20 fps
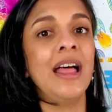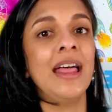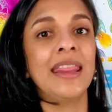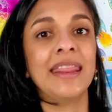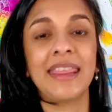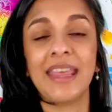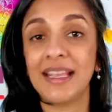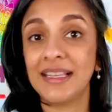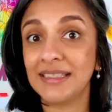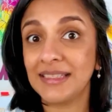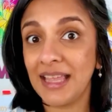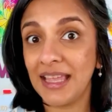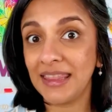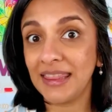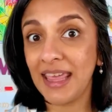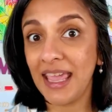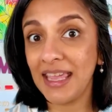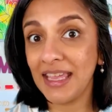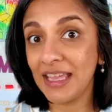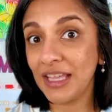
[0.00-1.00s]
things that
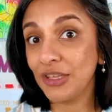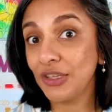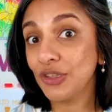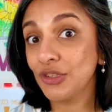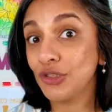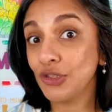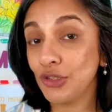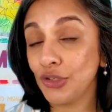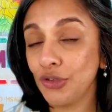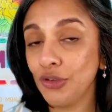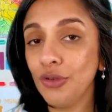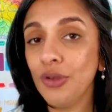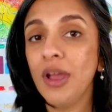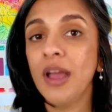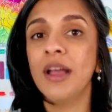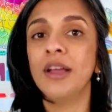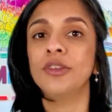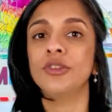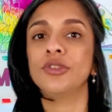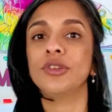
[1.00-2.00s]
they can do
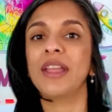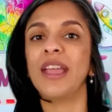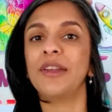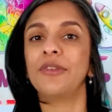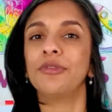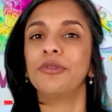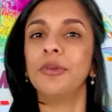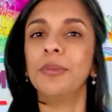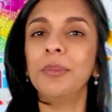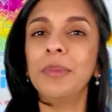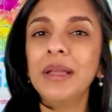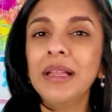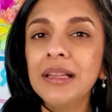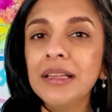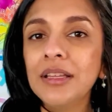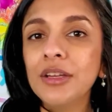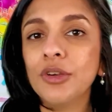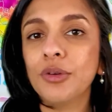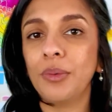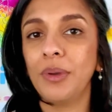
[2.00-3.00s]
to get
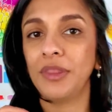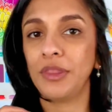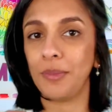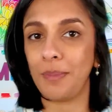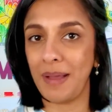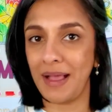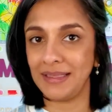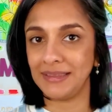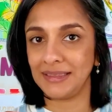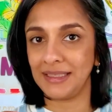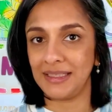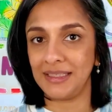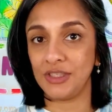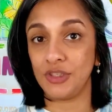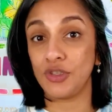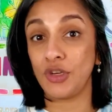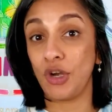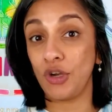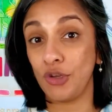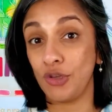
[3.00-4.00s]
familiar with the basket and
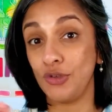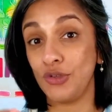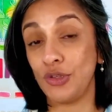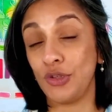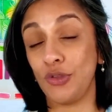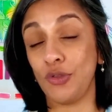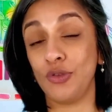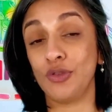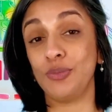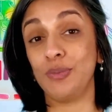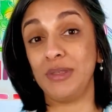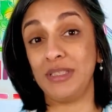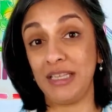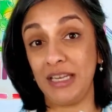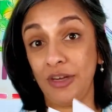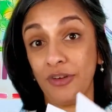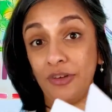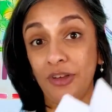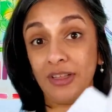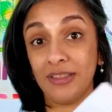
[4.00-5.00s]
start using those
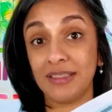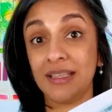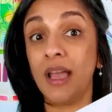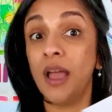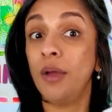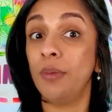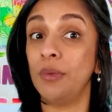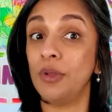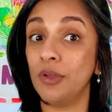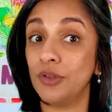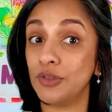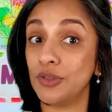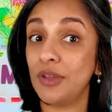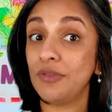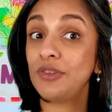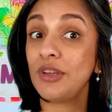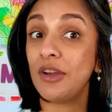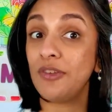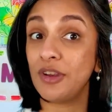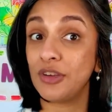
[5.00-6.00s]
materials. We also have
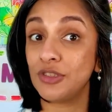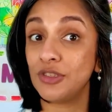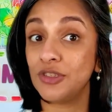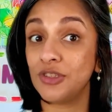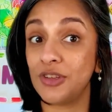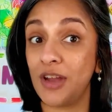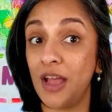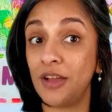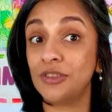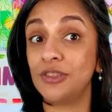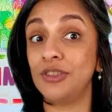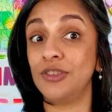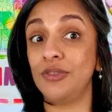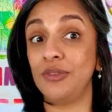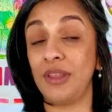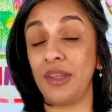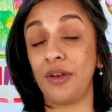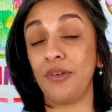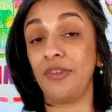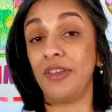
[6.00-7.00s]
directions on how to do
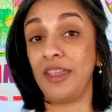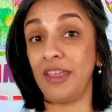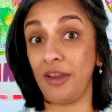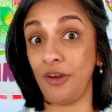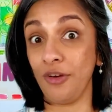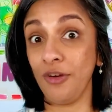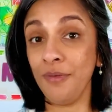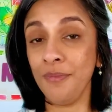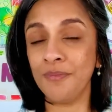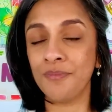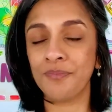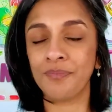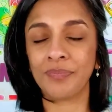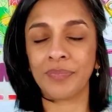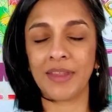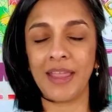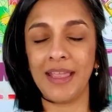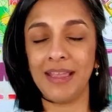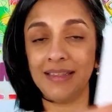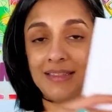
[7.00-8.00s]
that over here
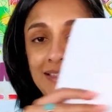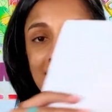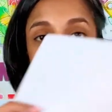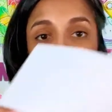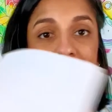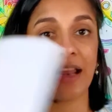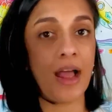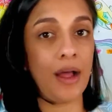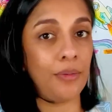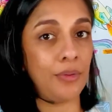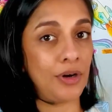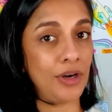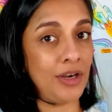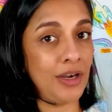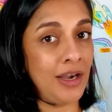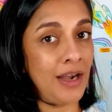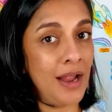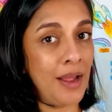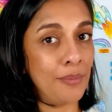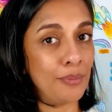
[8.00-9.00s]
inside our
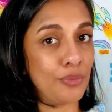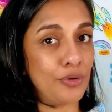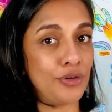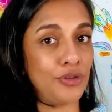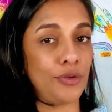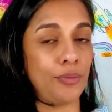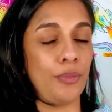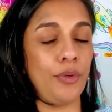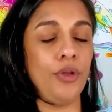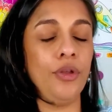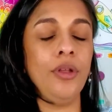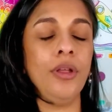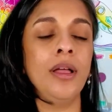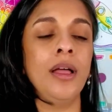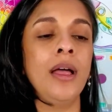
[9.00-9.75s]
printable.